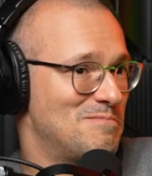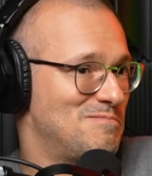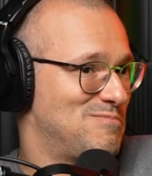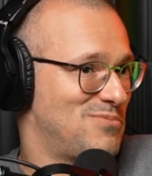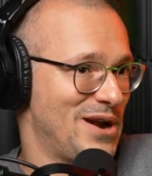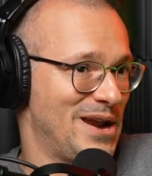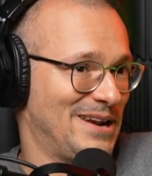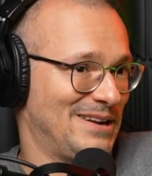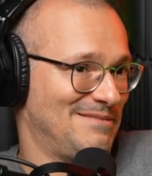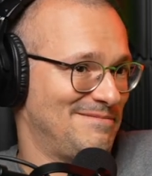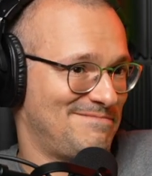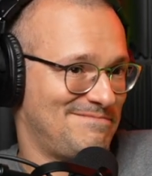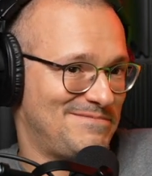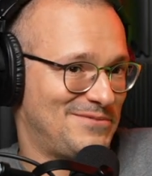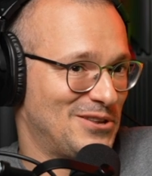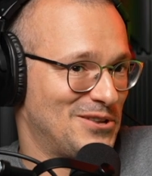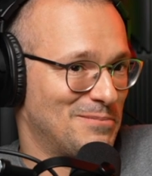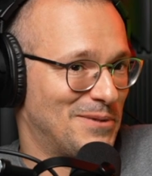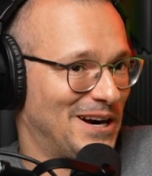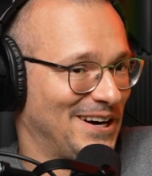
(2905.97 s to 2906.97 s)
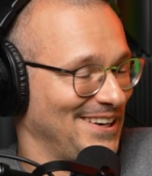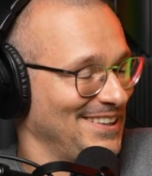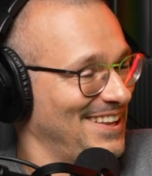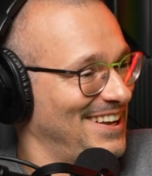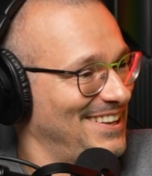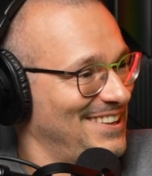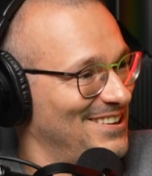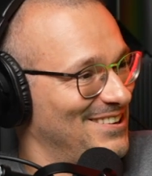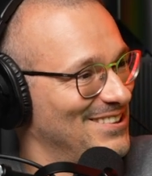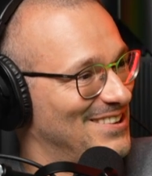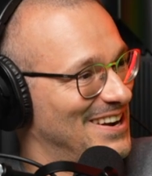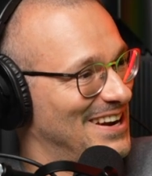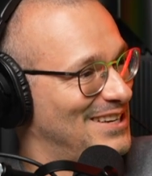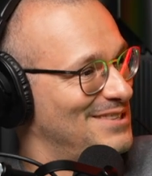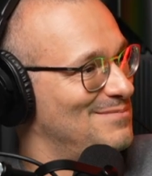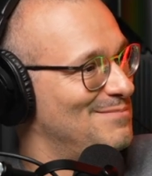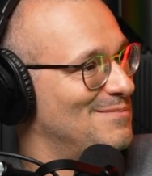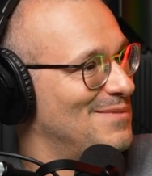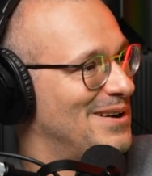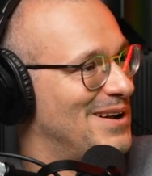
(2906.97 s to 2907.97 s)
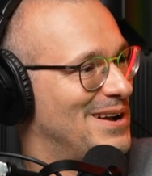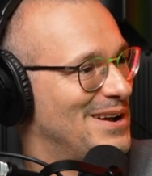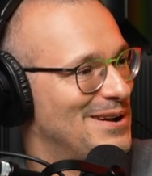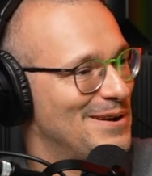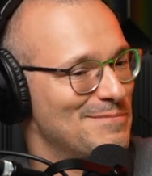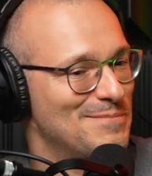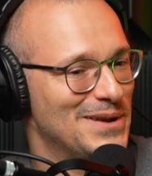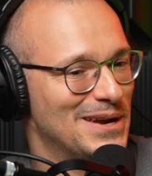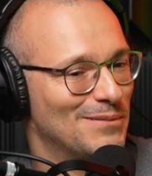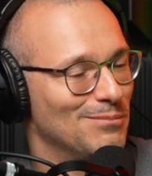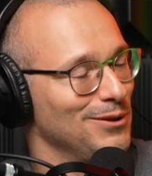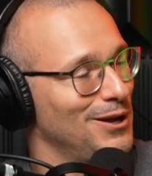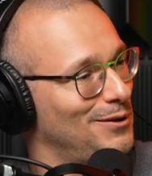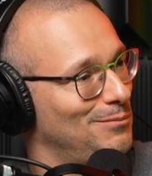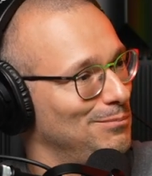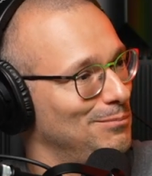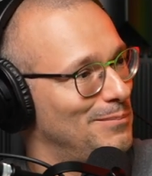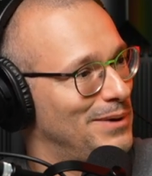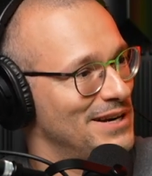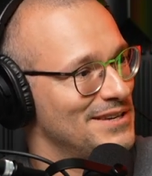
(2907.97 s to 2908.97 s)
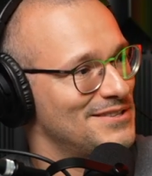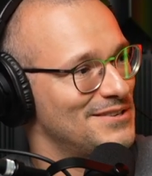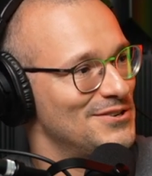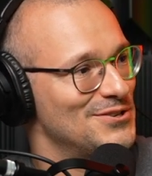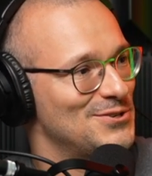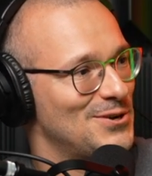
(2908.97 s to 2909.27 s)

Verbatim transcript: bring to the market like you know the next uh, big blockbuster.